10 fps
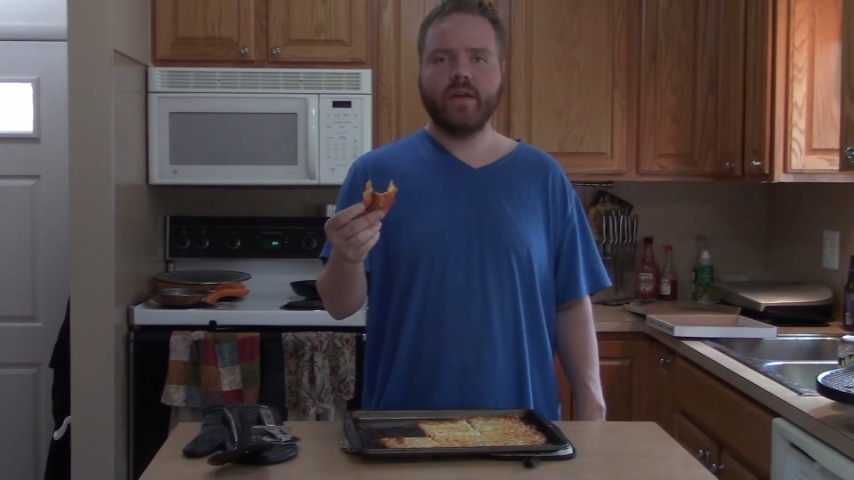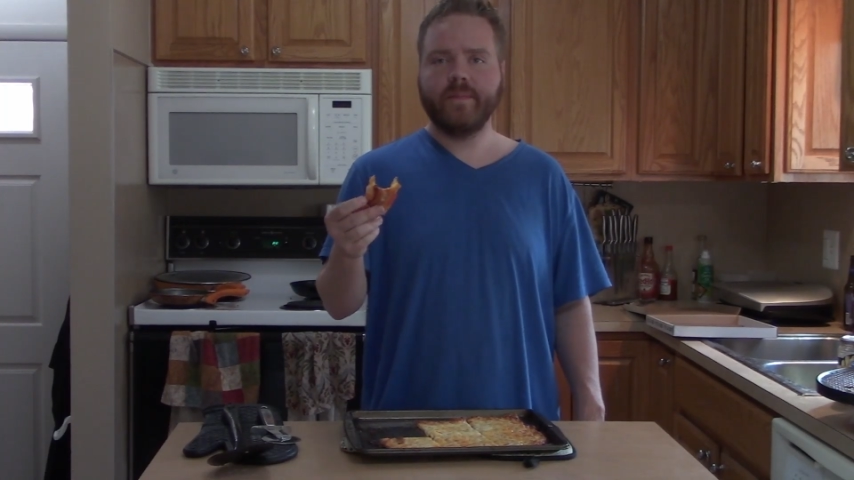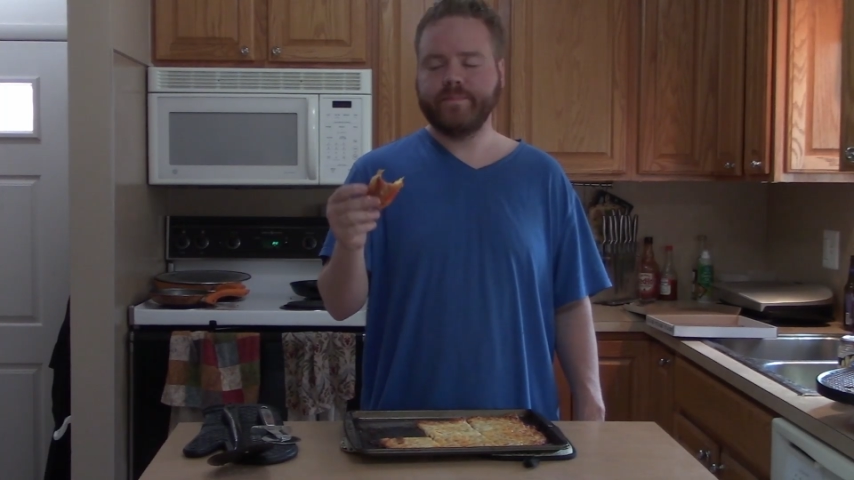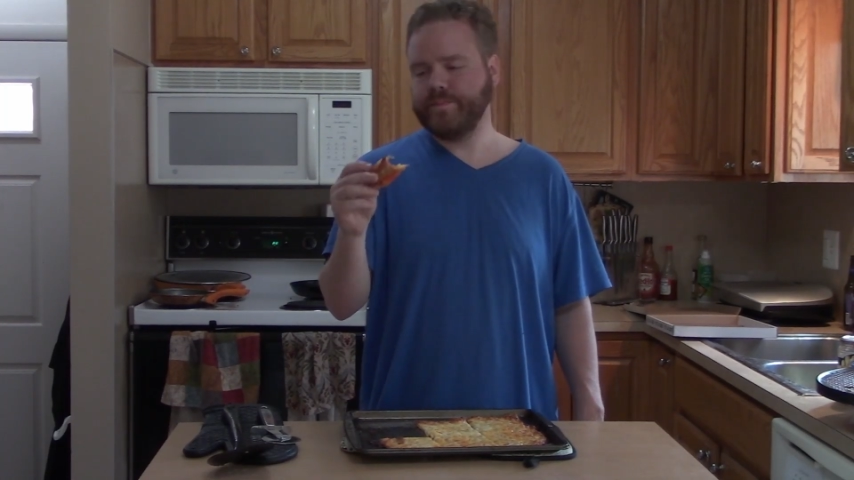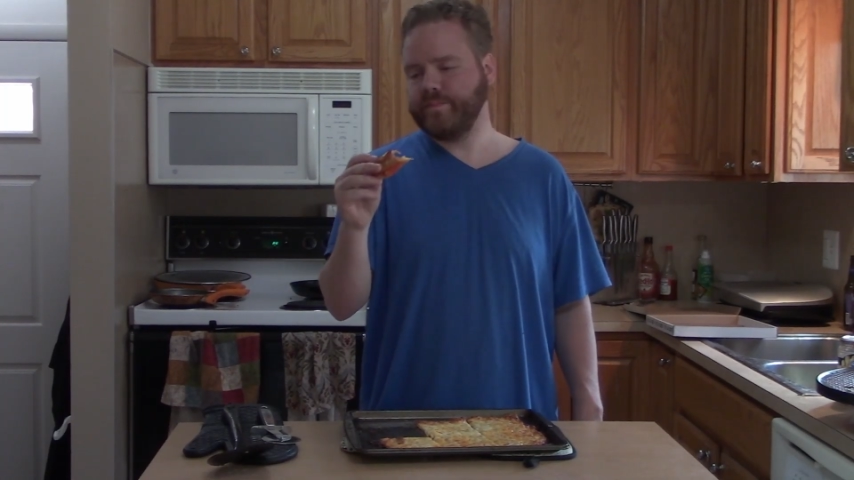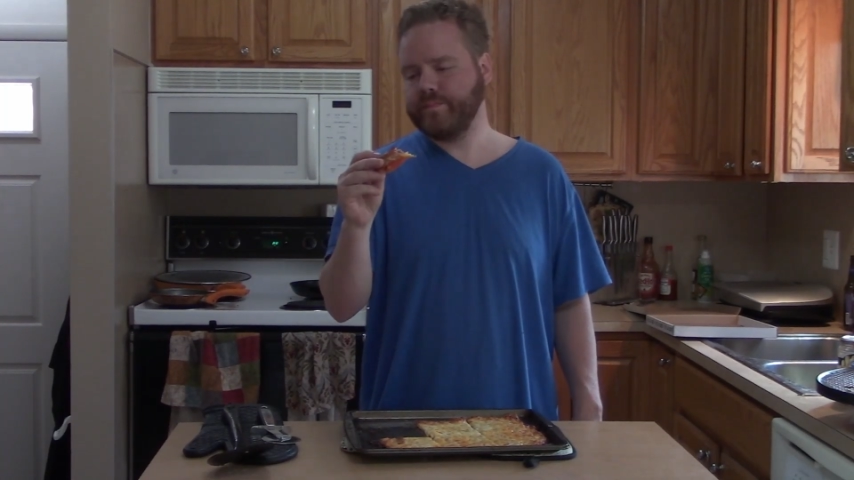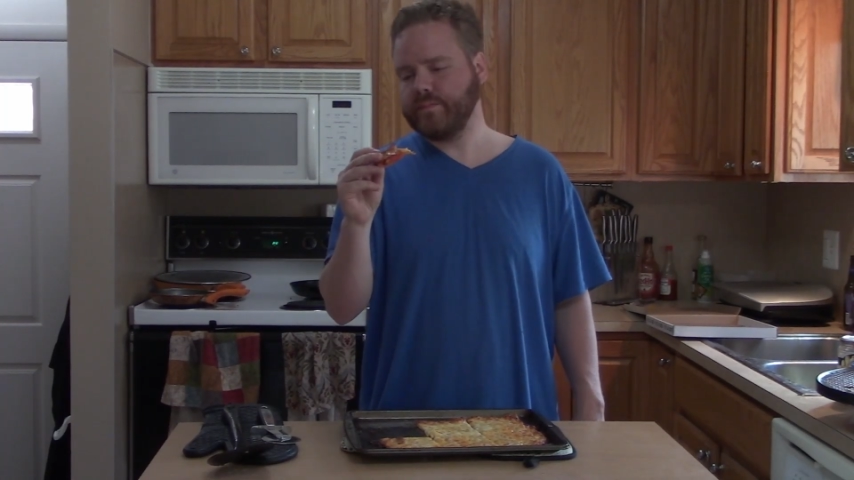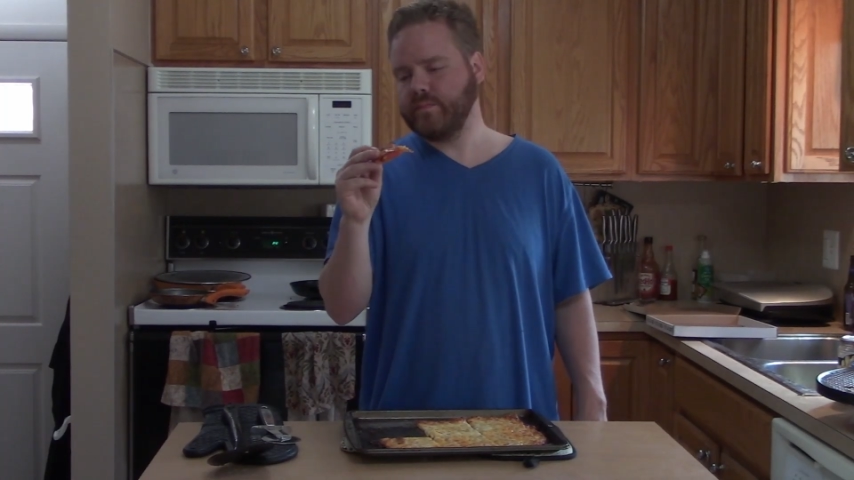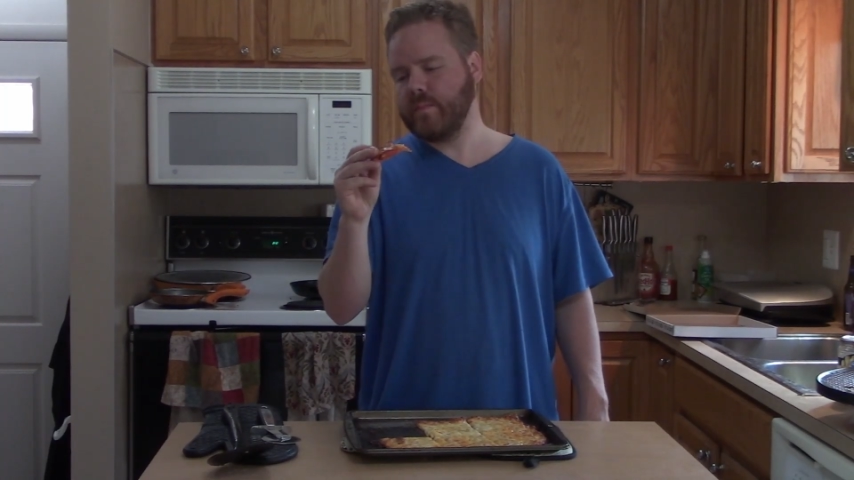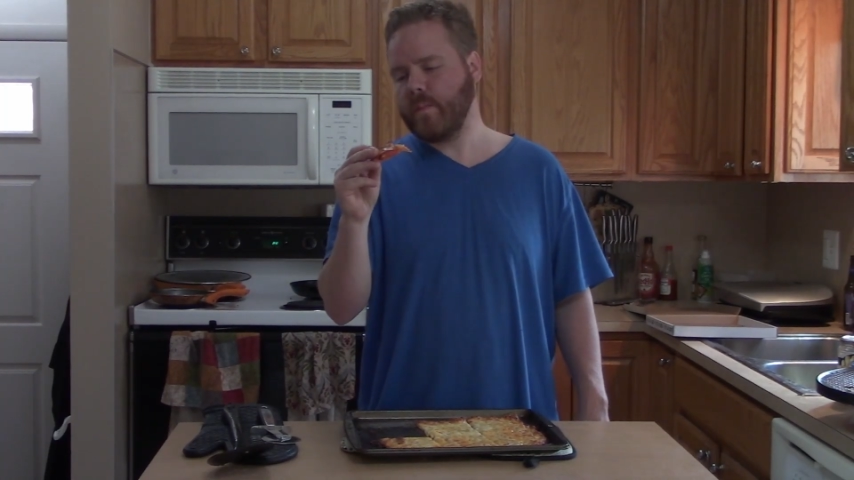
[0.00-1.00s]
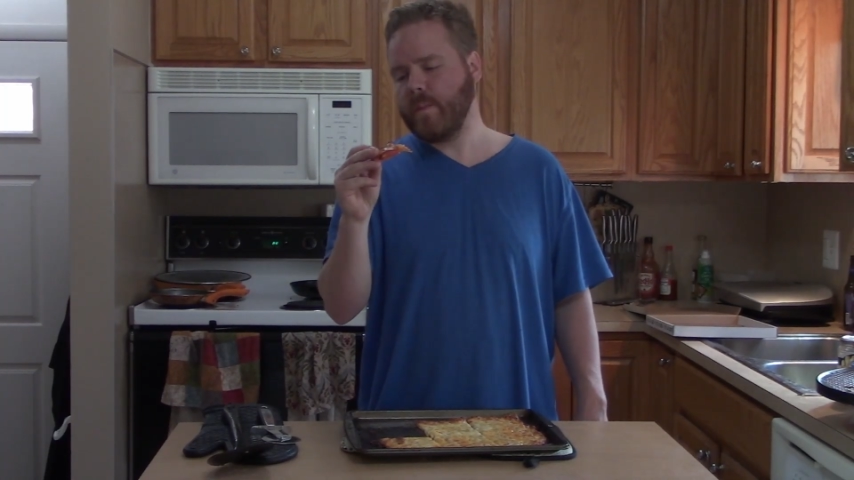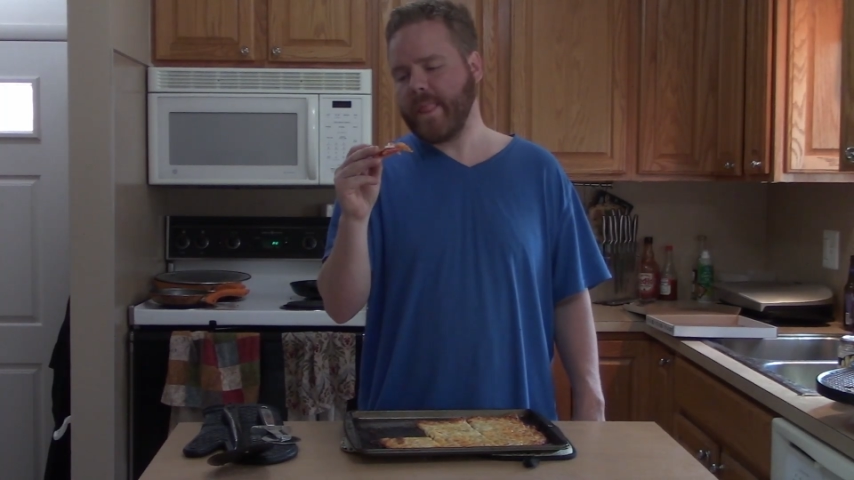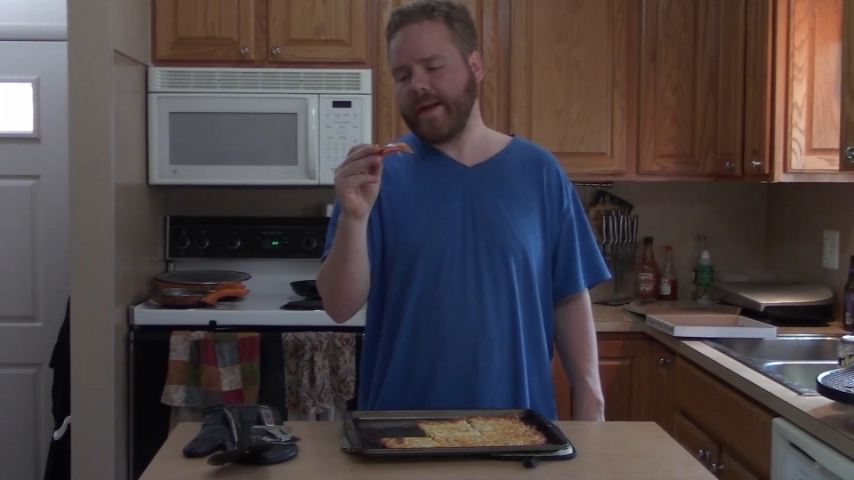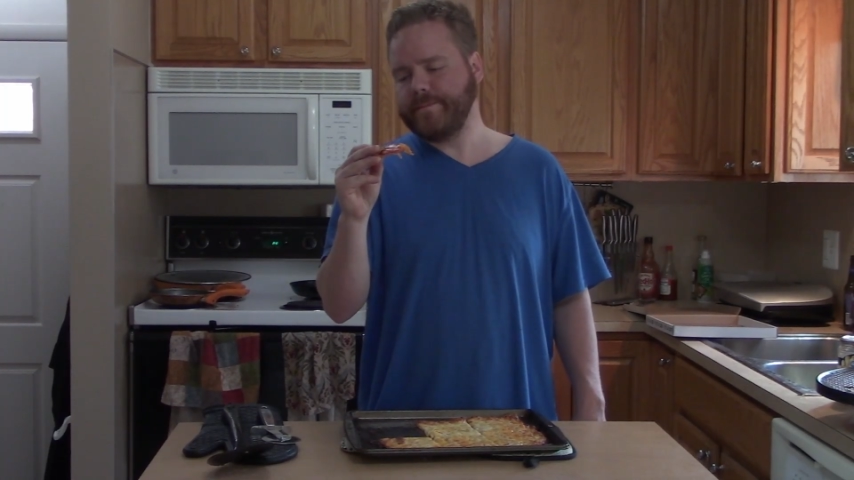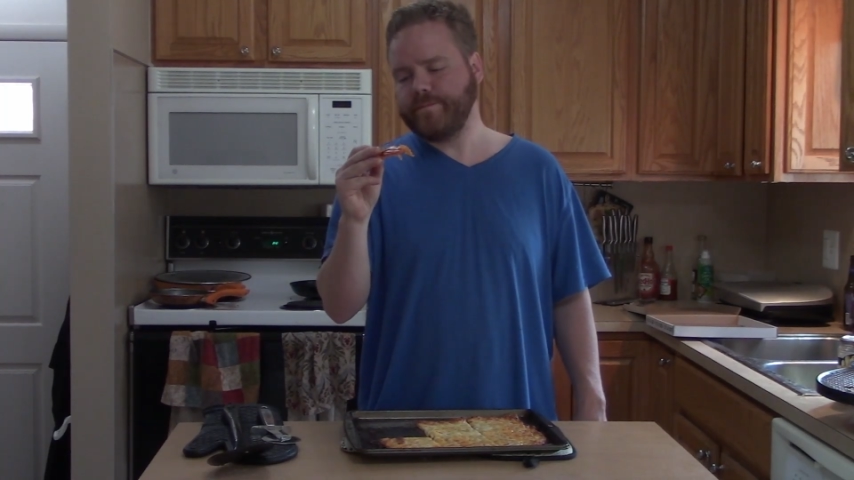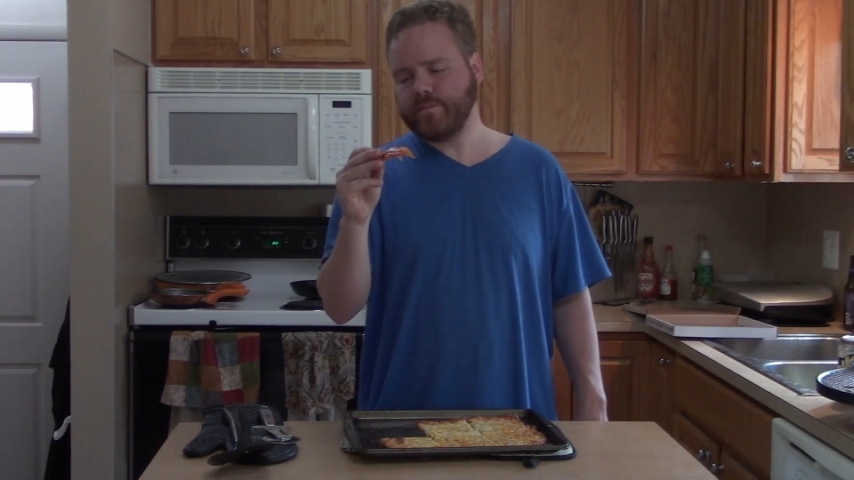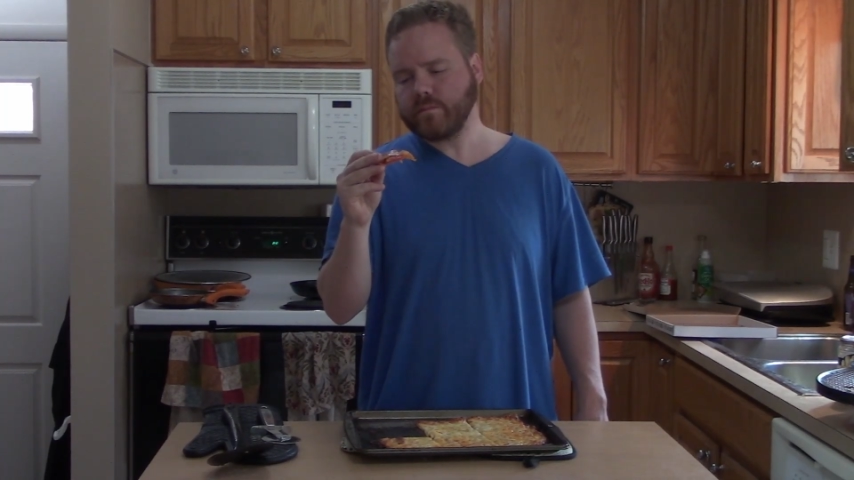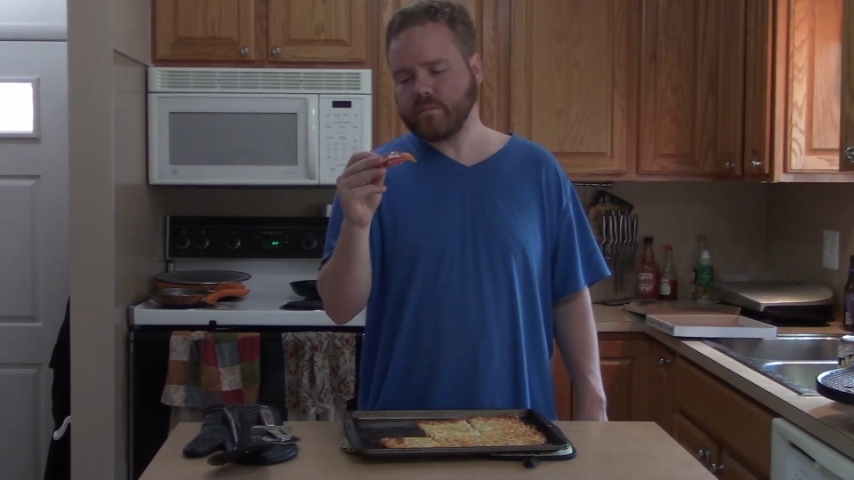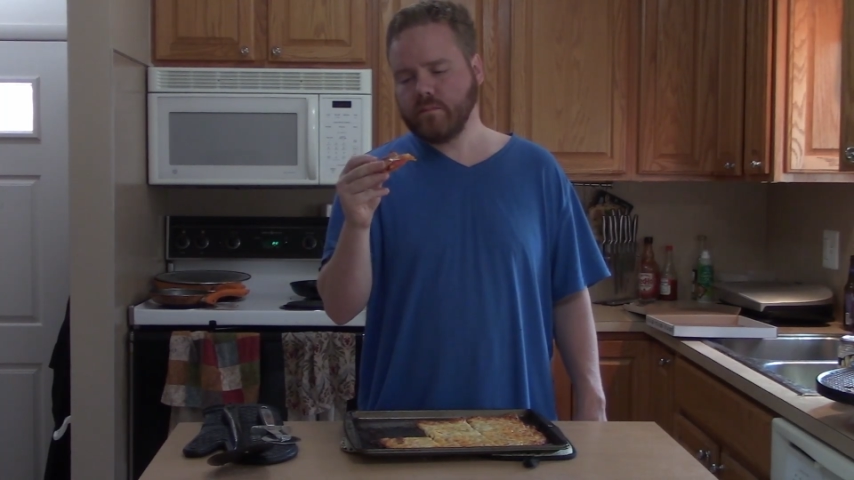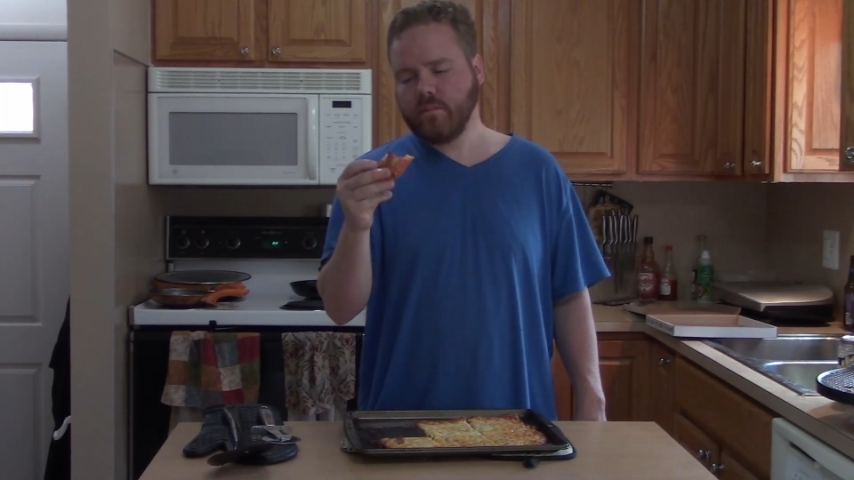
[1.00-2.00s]
Better educated public helps
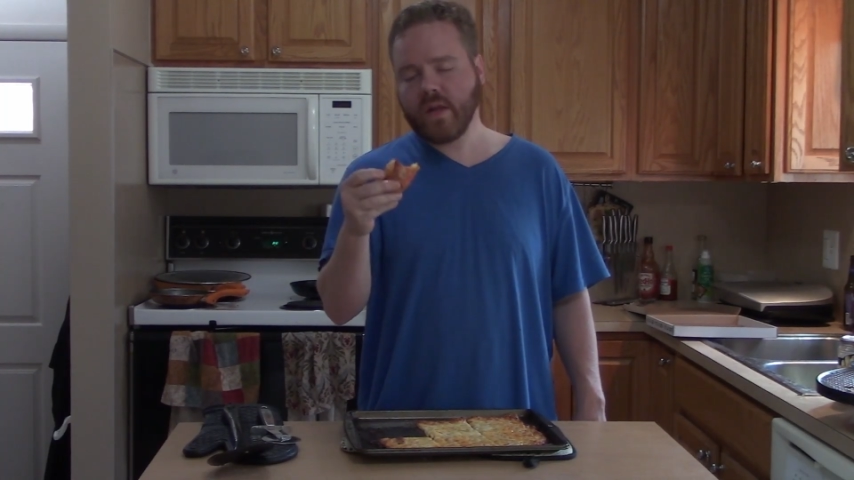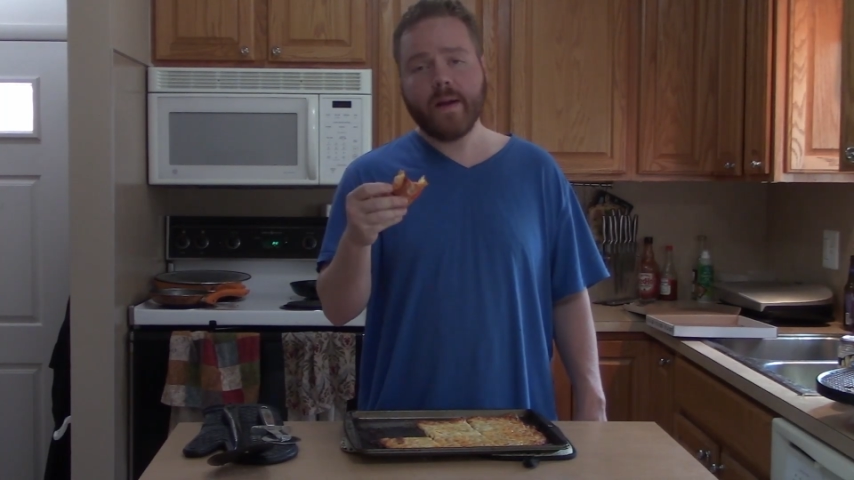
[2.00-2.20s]
everybody.